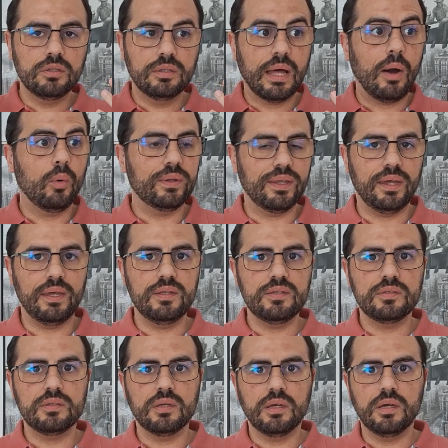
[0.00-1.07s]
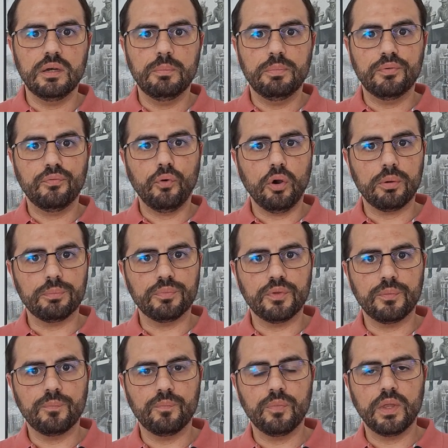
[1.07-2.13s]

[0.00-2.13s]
nowadays performed.